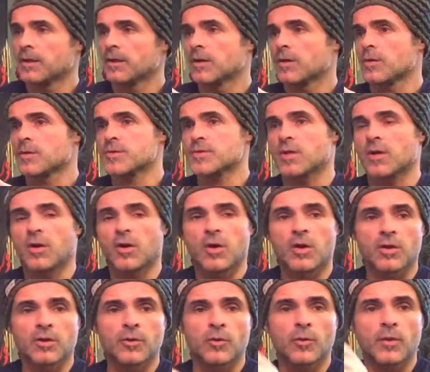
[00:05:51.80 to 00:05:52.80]
goes
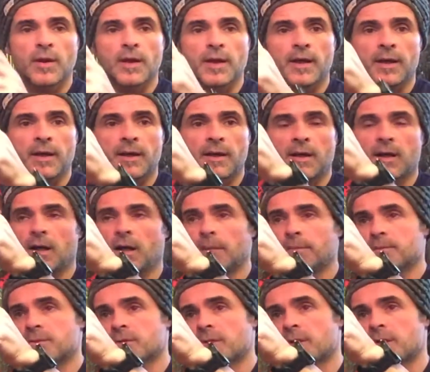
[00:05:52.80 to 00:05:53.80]
all the way
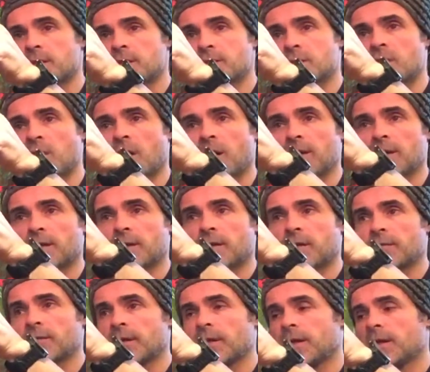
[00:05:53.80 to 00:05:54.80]
up to his gauntlet
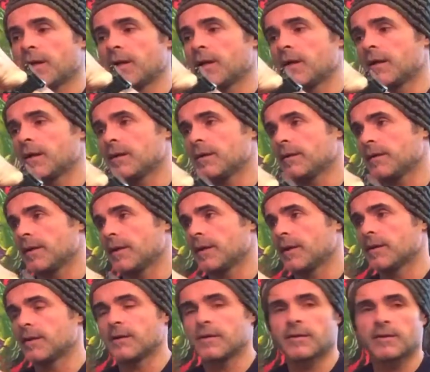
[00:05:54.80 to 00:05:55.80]
over here,
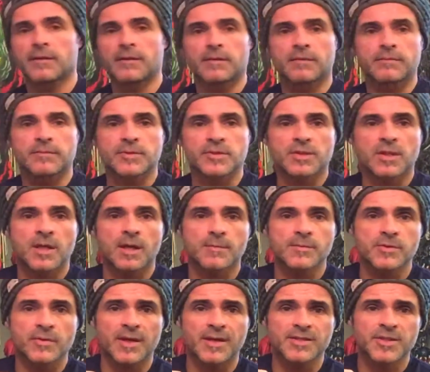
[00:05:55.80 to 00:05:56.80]
and just
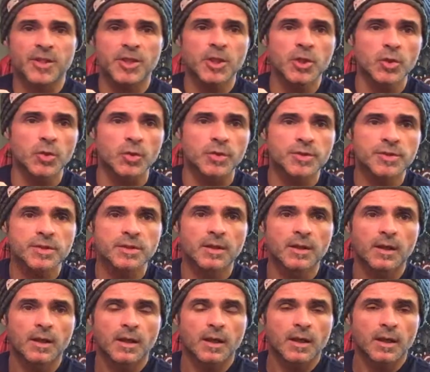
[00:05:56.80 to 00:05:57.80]
comes around. It's huge.
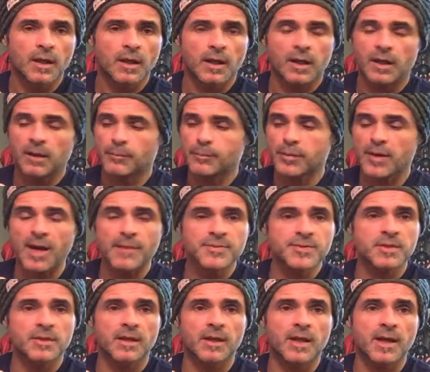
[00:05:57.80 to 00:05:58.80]

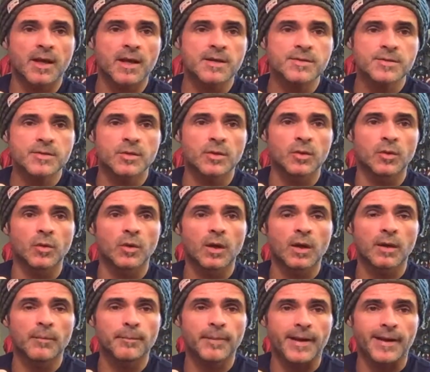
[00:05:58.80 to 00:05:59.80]
Props to the guys who
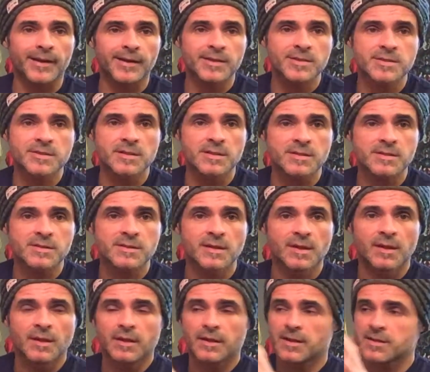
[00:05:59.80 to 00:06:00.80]
packaged this,
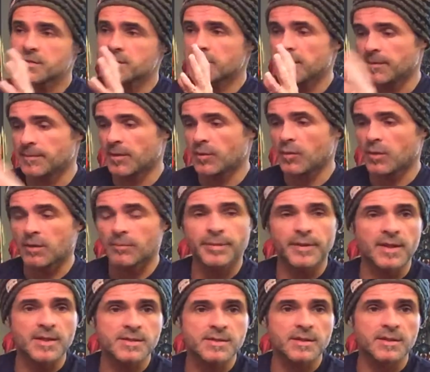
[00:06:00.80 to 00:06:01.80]
because it came in one
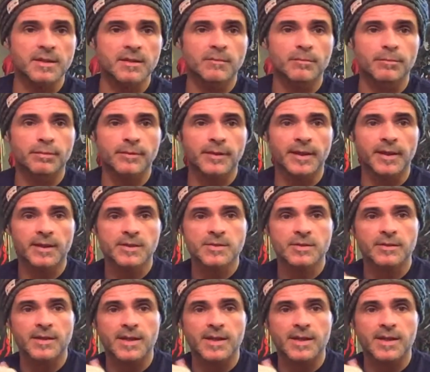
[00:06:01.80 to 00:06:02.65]
piece. It didn't break, so